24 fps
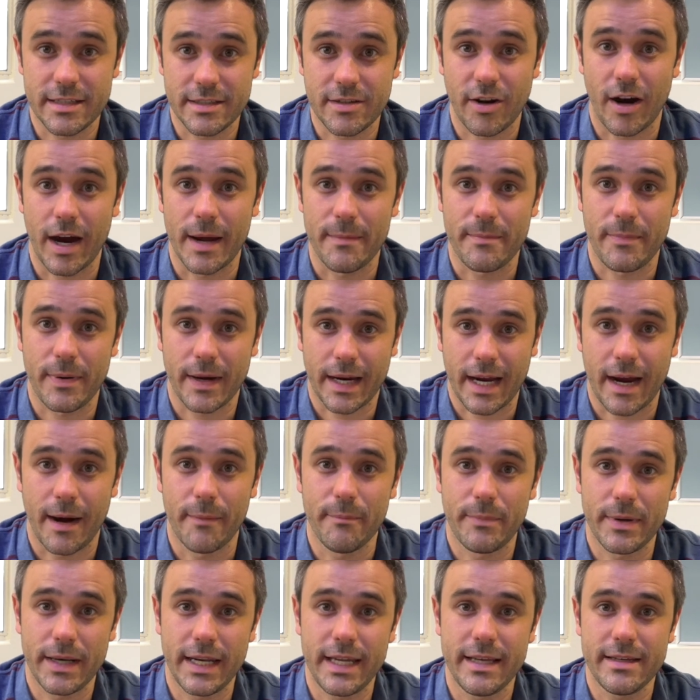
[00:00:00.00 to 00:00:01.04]
type
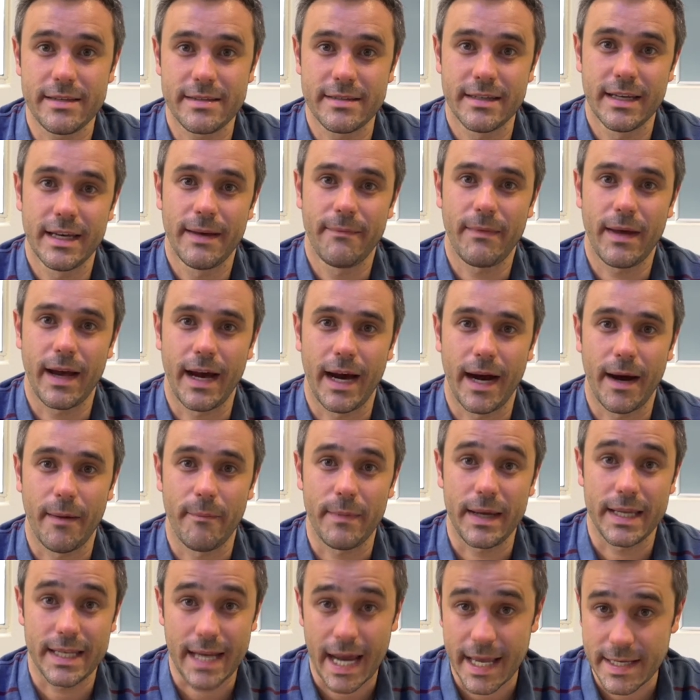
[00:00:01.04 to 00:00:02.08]
companies.
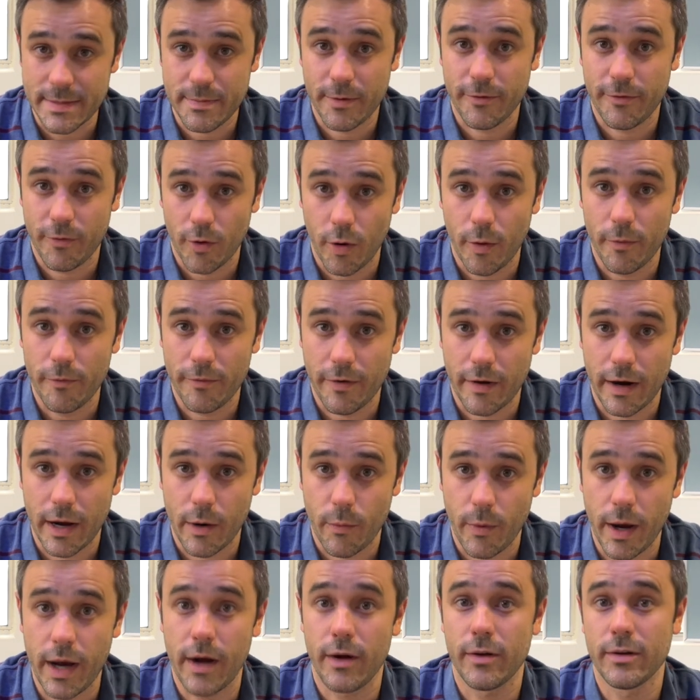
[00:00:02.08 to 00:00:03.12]
It has performed very
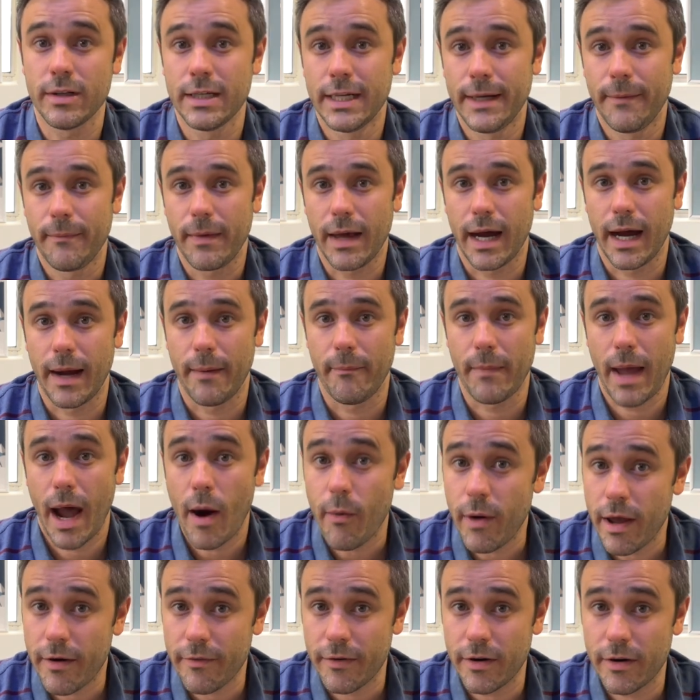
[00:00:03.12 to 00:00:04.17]
well.
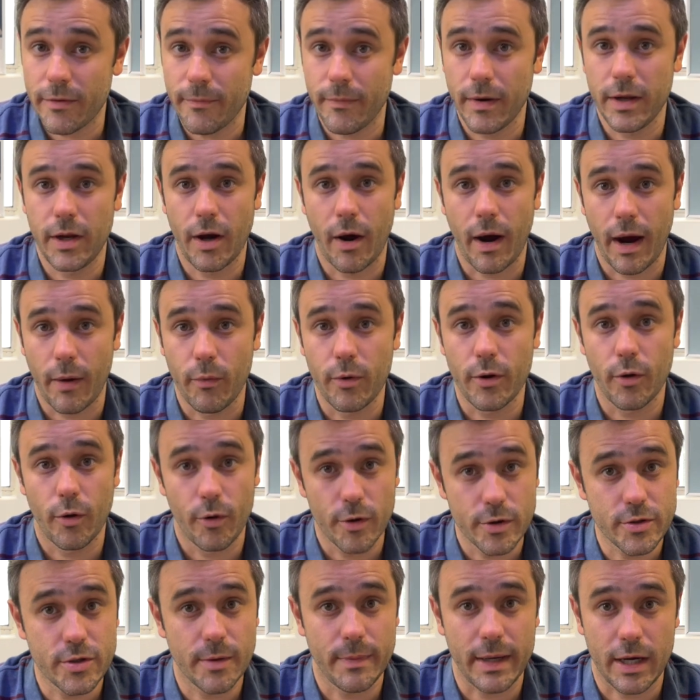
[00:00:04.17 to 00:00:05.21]
However, I would
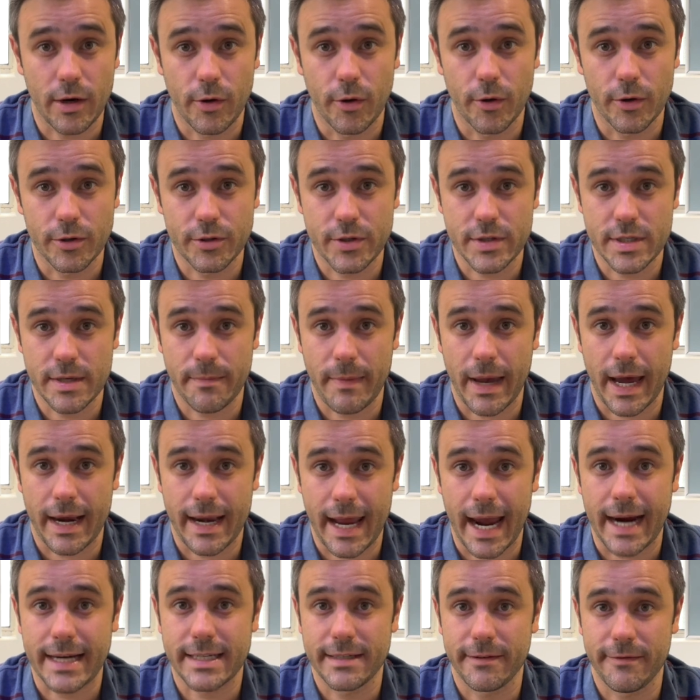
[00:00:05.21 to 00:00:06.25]
also be cautious
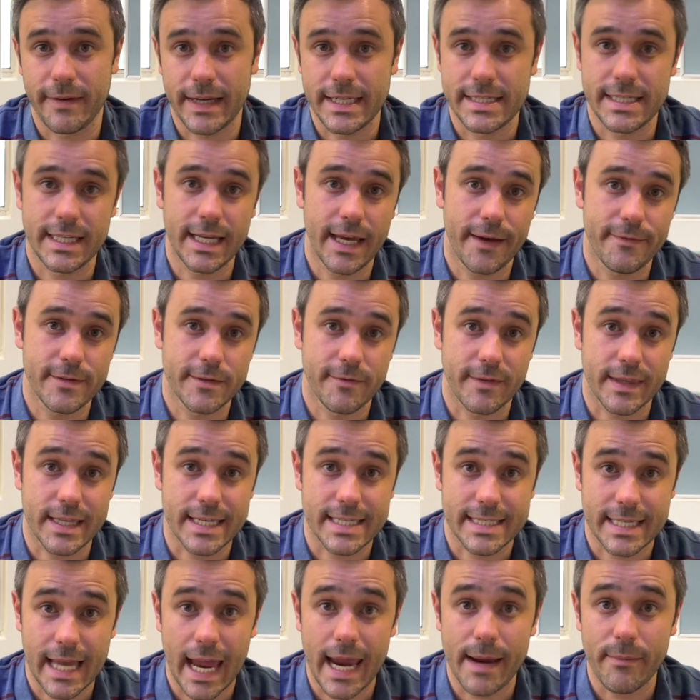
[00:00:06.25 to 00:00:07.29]
about active ETFs for
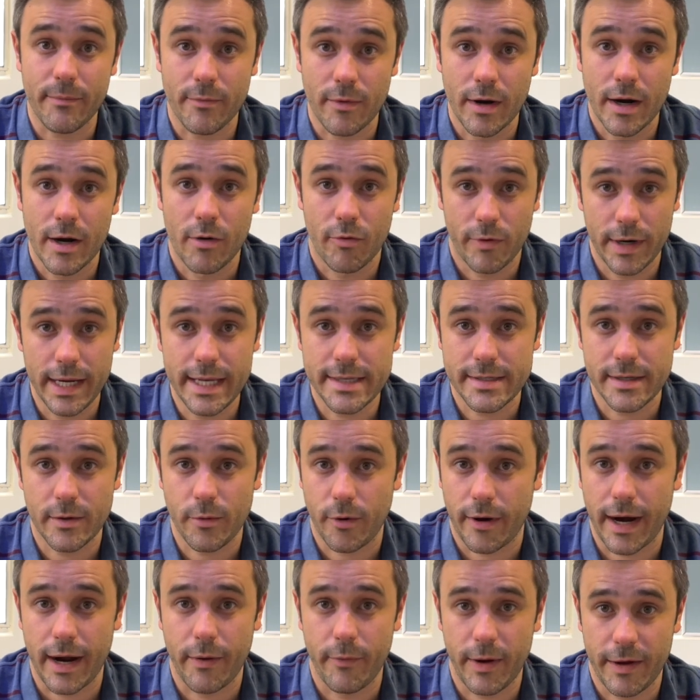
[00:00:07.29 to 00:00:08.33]
the same reason
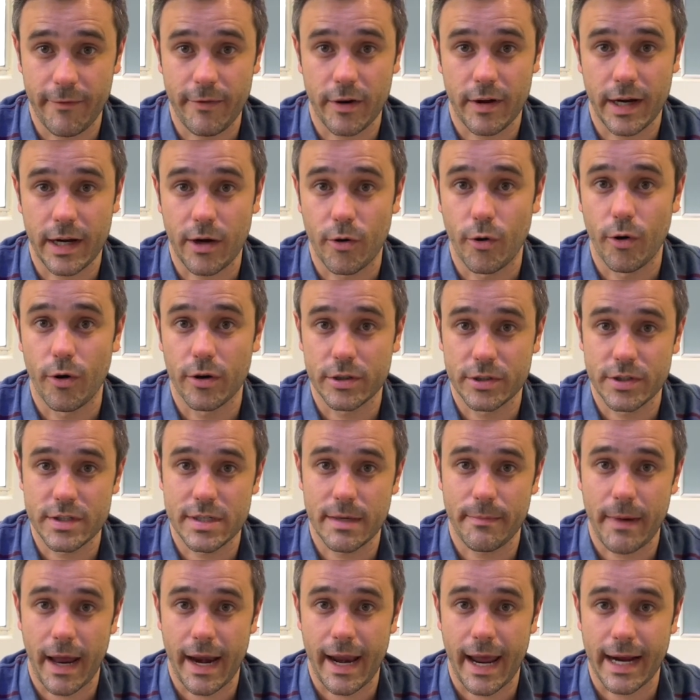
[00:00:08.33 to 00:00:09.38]
we're very
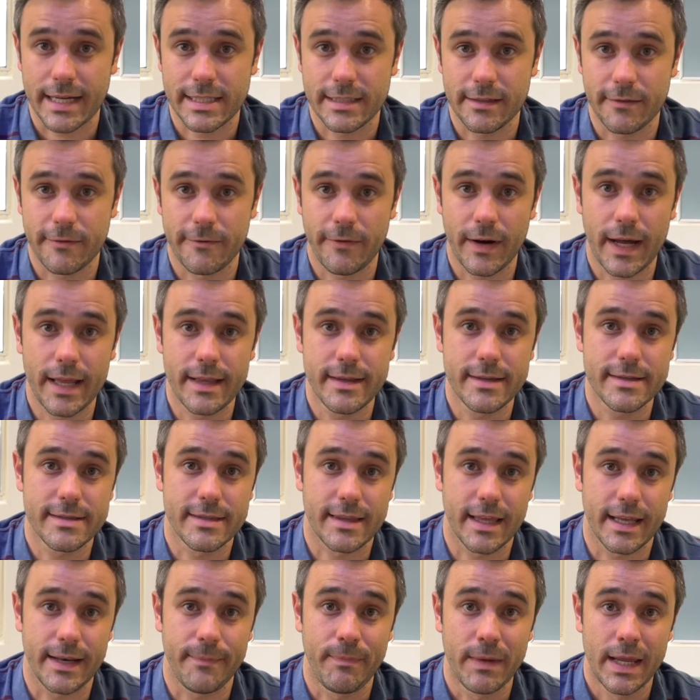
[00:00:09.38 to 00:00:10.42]
cautious about active funds,
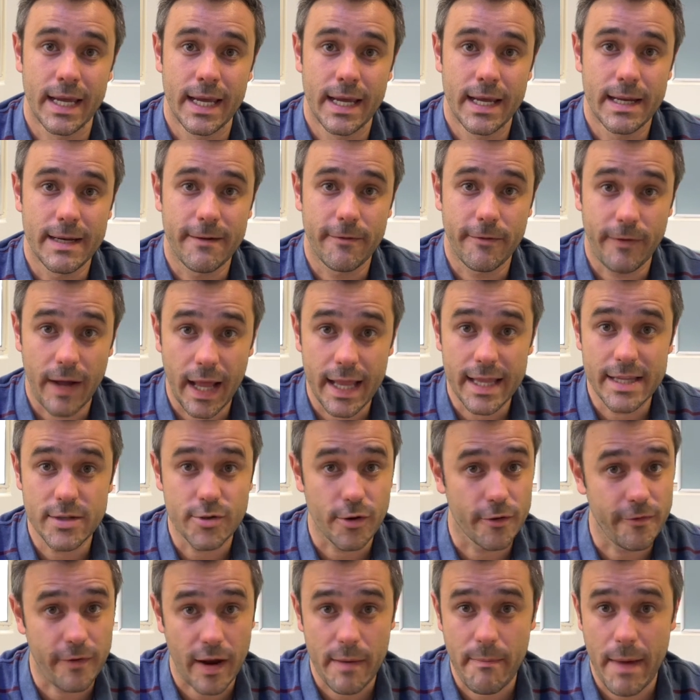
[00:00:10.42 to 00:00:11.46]
that funds
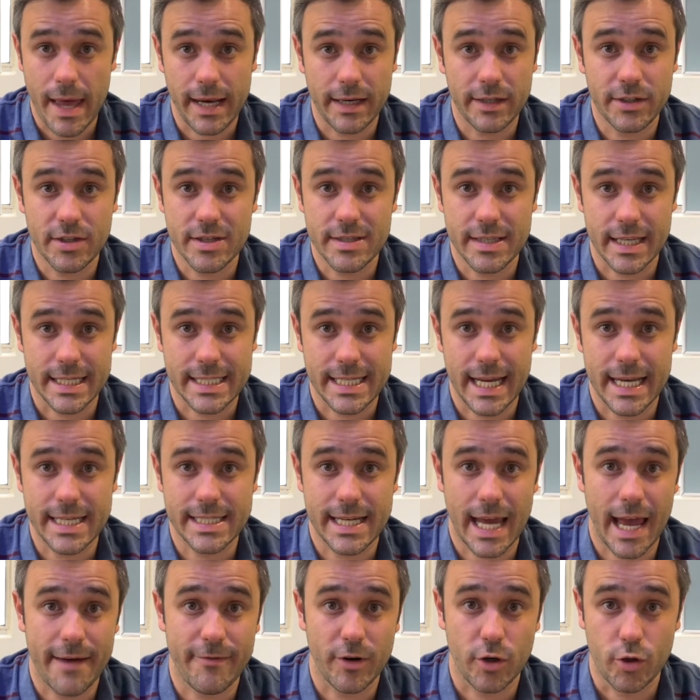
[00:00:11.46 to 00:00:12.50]
or fund managers that tend
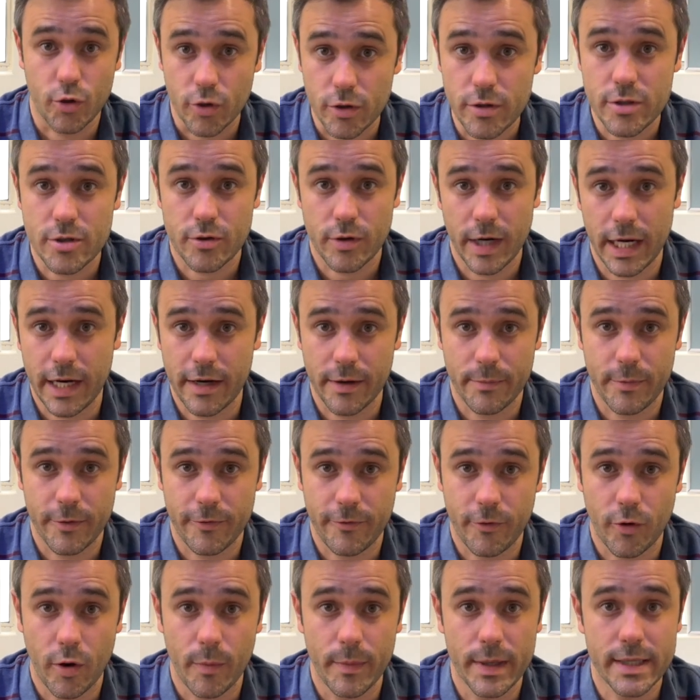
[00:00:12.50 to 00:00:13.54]
to have a good streak of
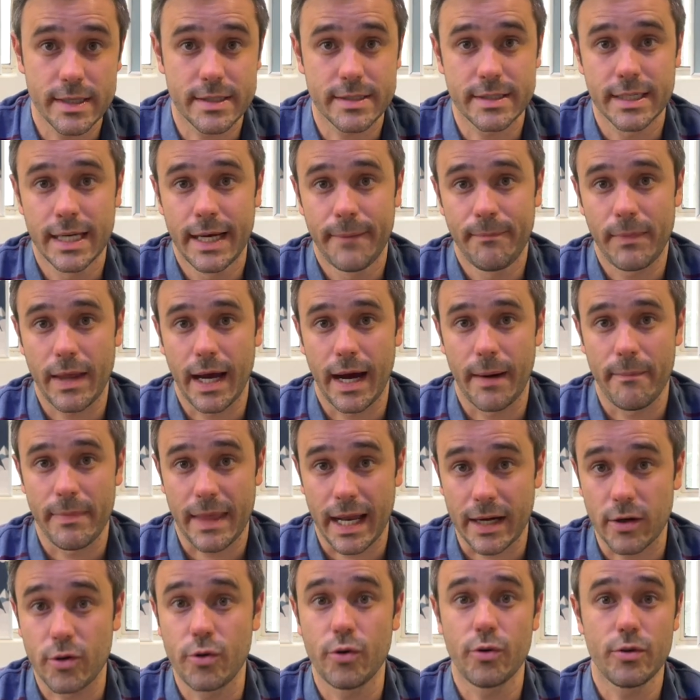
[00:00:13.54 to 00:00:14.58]
performance,
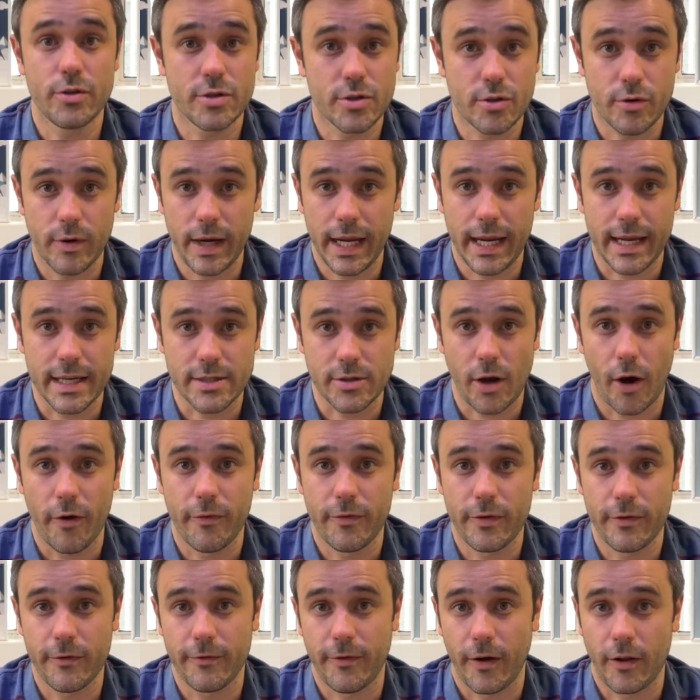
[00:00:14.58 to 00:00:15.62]
that good streak is
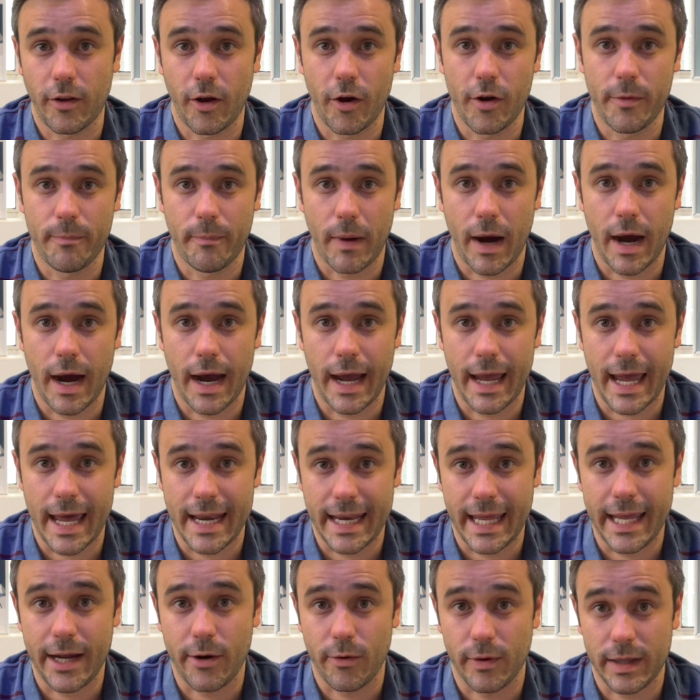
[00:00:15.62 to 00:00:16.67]
often followed by
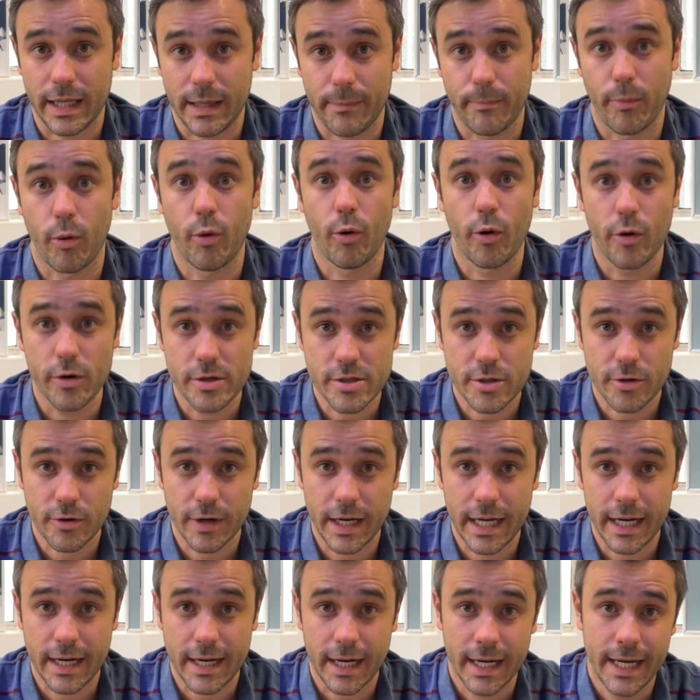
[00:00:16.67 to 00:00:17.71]
an equally poor
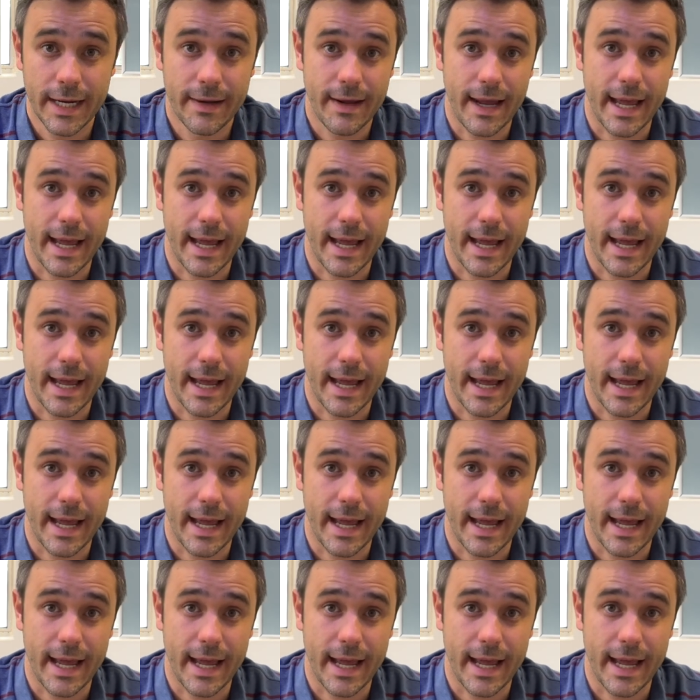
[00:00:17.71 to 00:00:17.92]
streak.